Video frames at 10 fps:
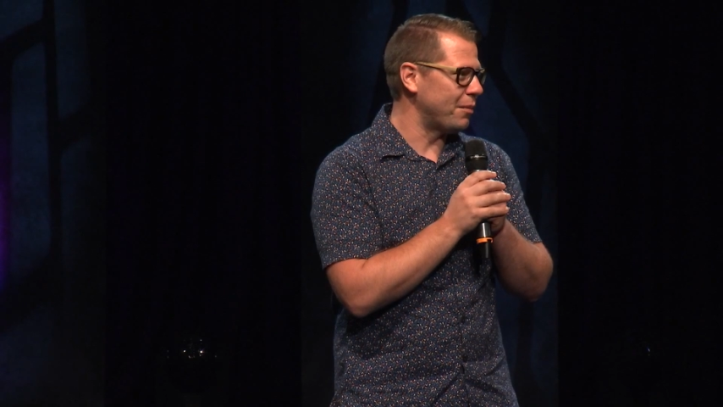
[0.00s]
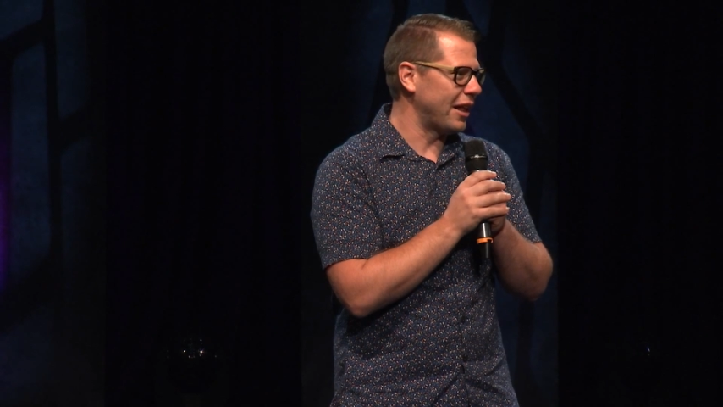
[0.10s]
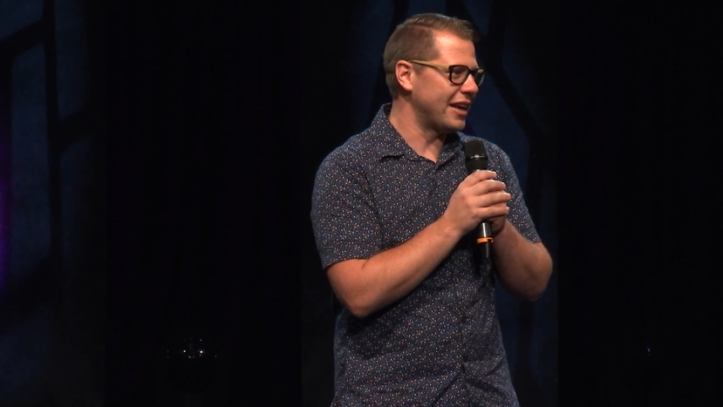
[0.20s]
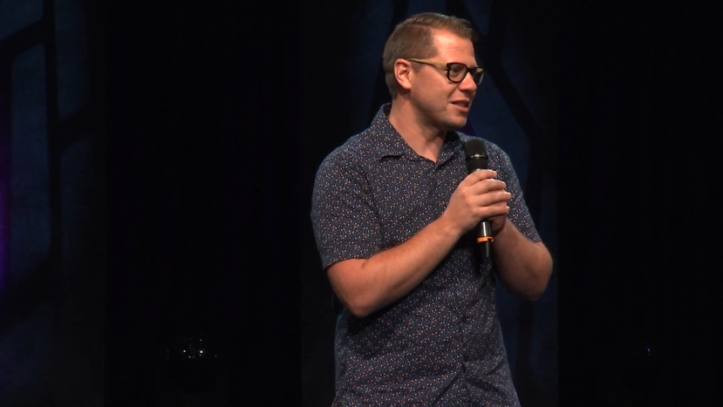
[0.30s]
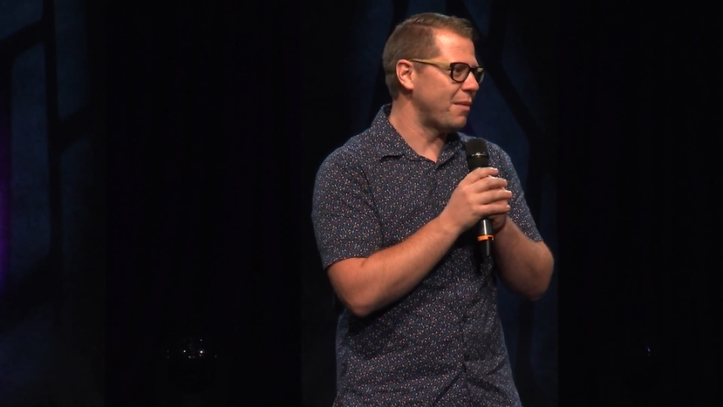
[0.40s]

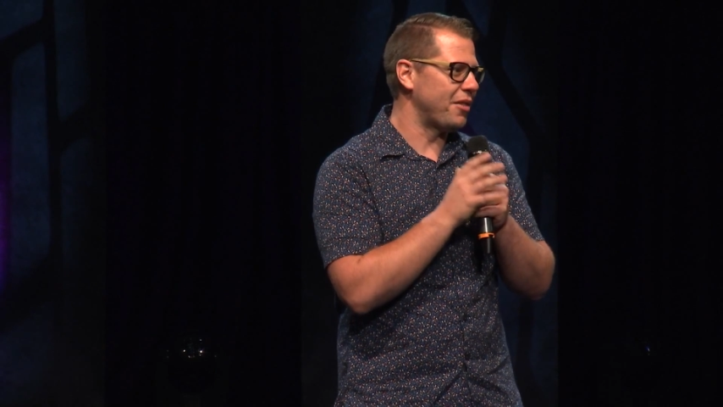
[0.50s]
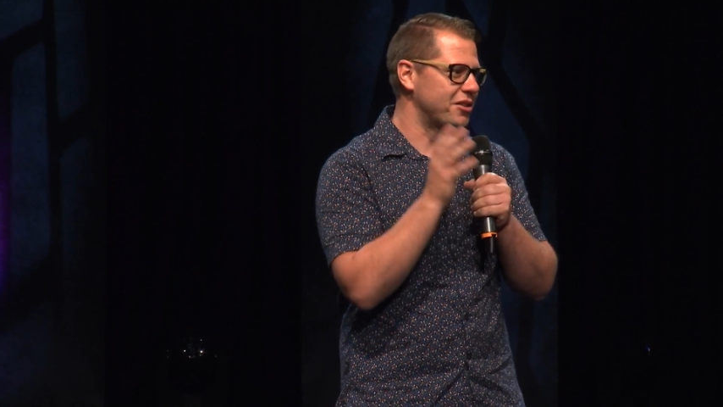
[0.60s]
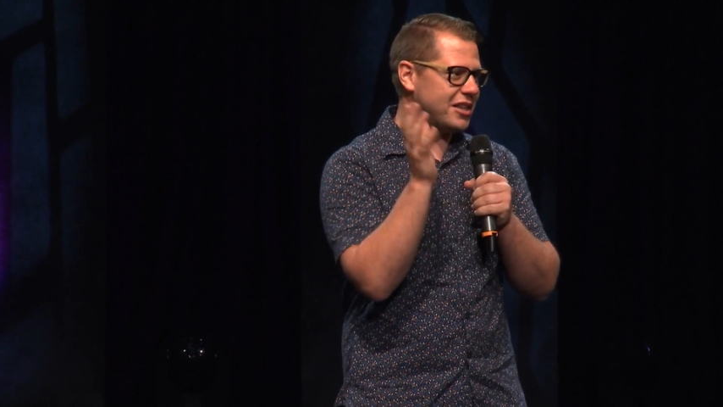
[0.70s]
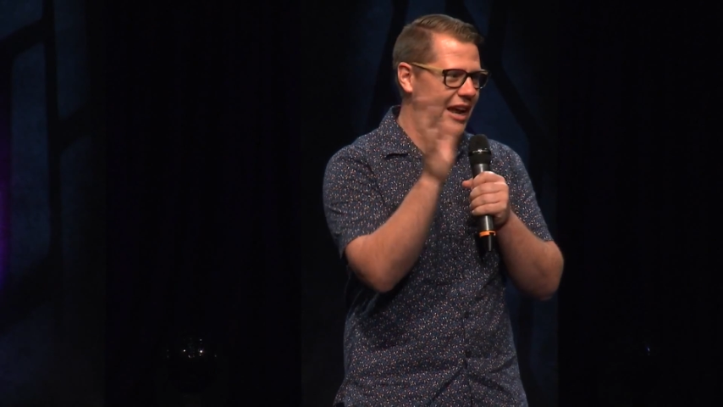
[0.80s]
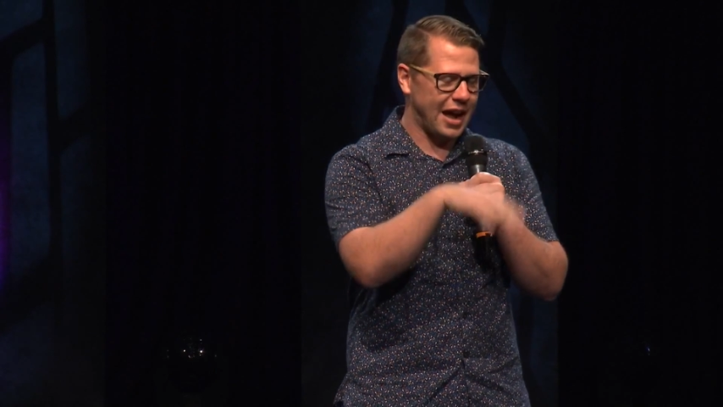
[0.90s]
Like, it's
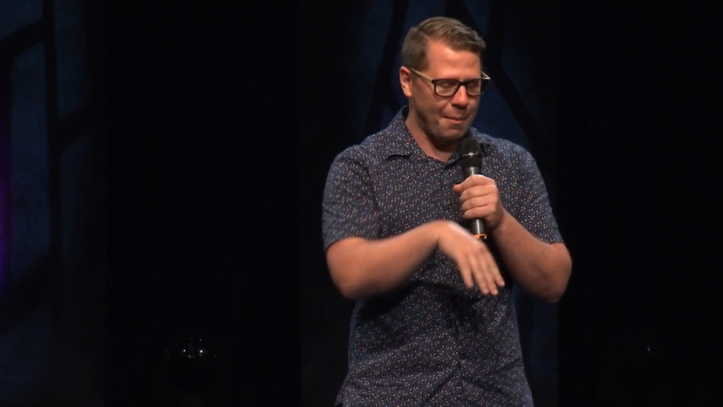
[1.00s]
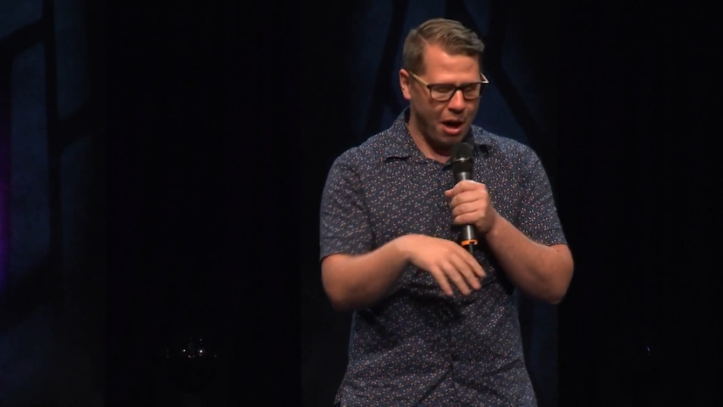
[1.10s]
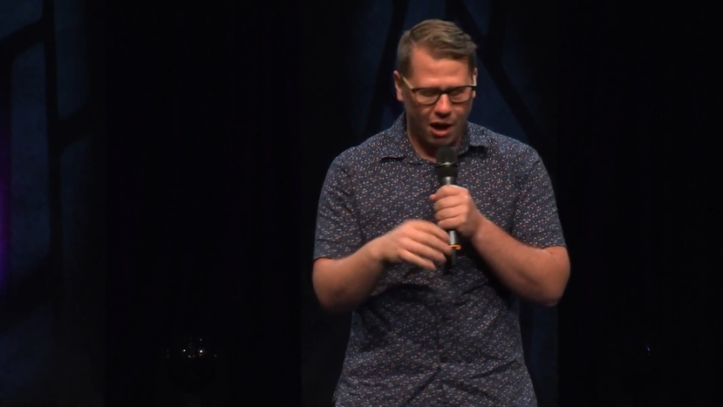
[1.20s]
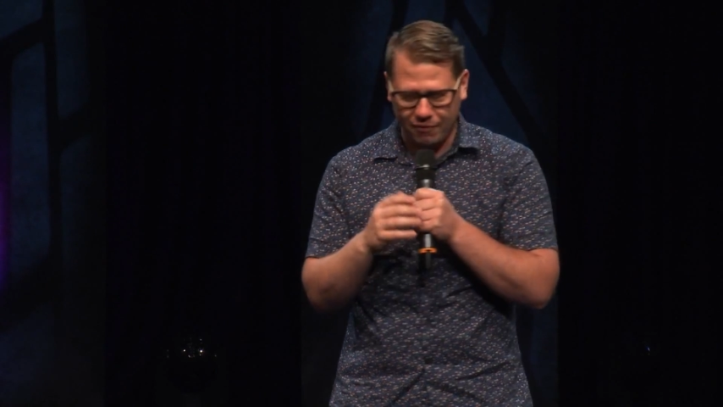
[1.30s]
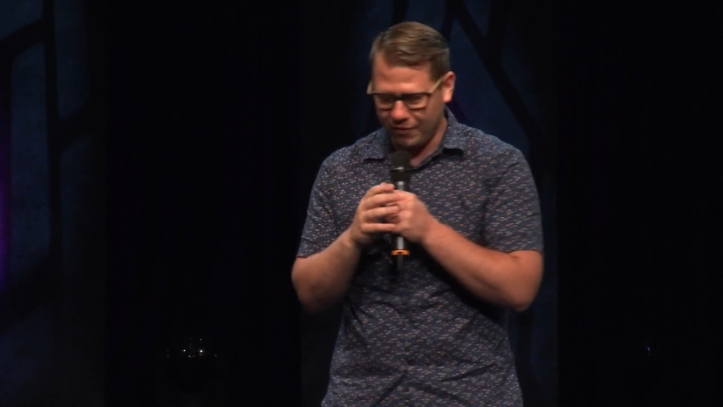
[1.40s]
Mother's Day. I'm
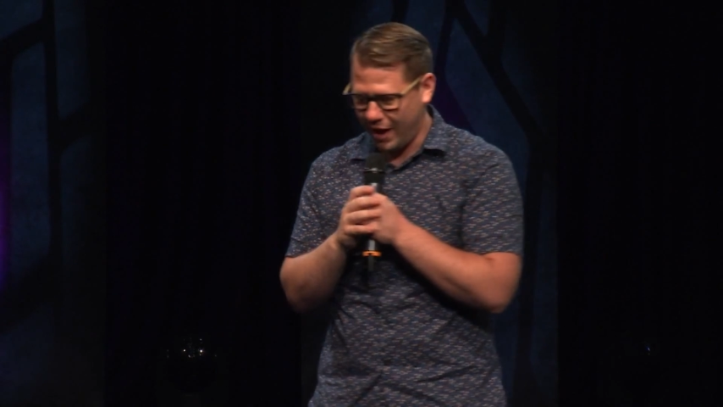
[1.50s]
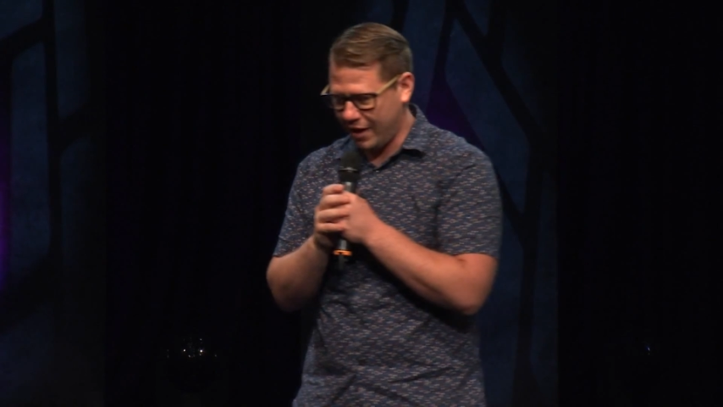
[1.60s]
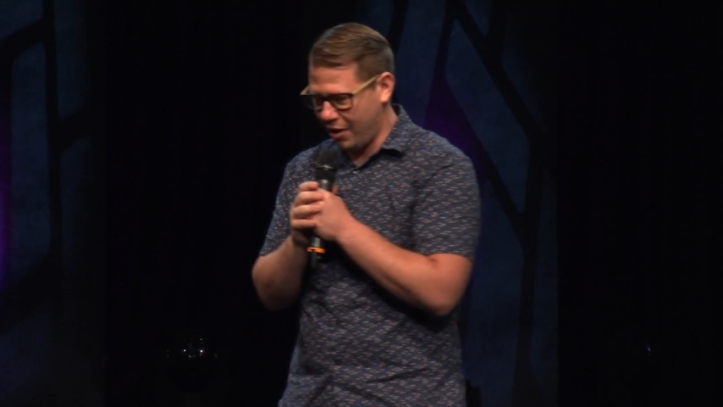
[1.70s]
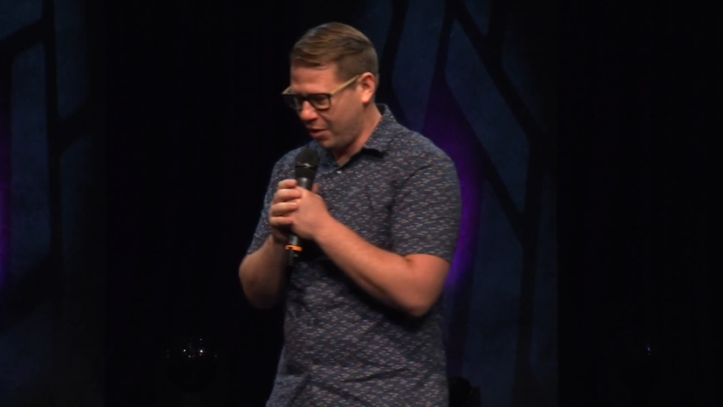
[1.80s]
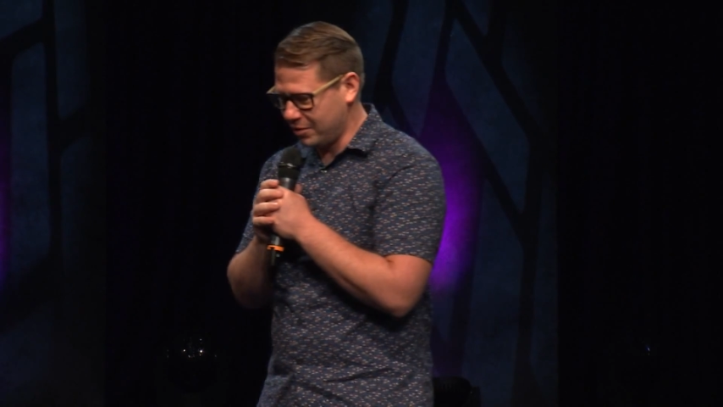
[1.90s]
off. I
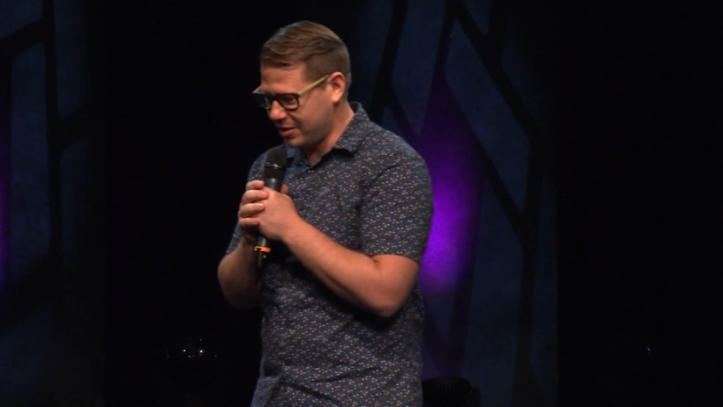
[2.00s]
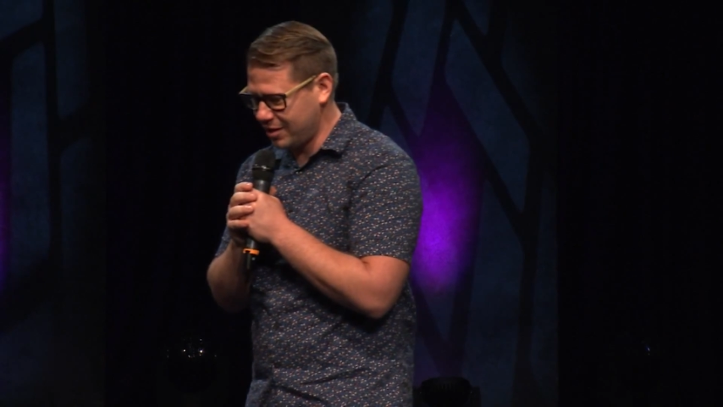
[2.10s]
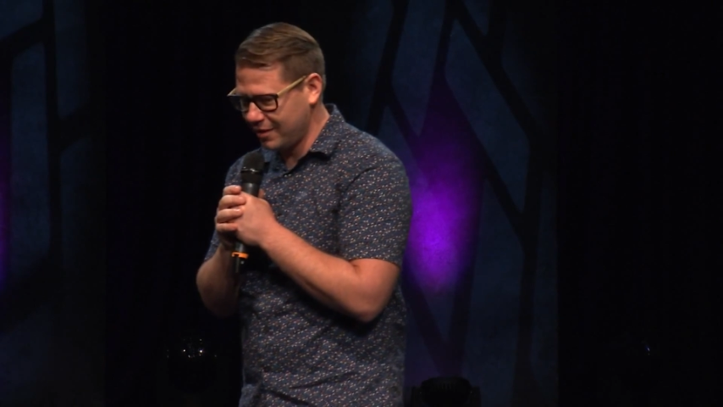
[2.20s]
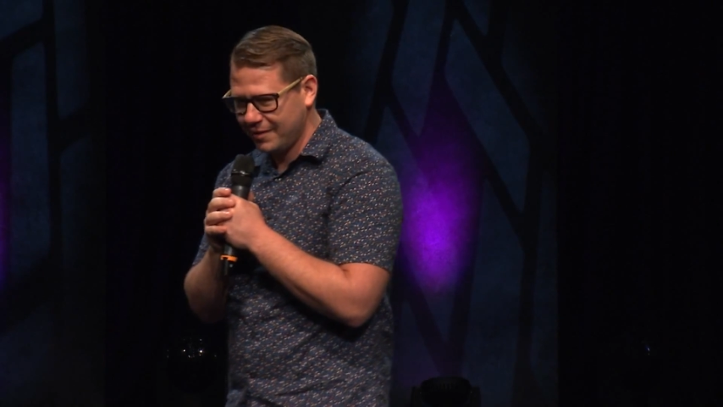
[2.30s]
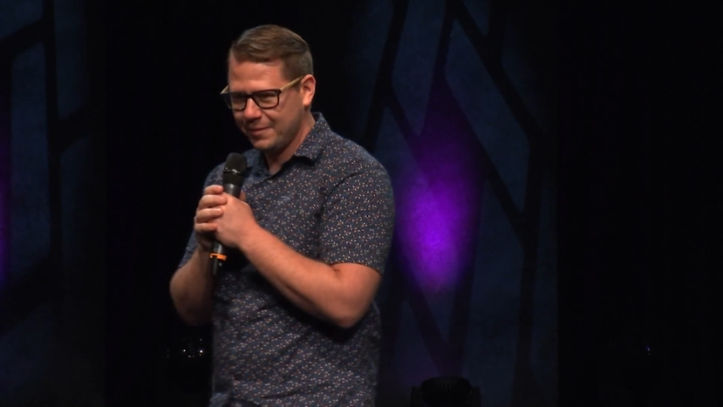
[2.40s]
don't...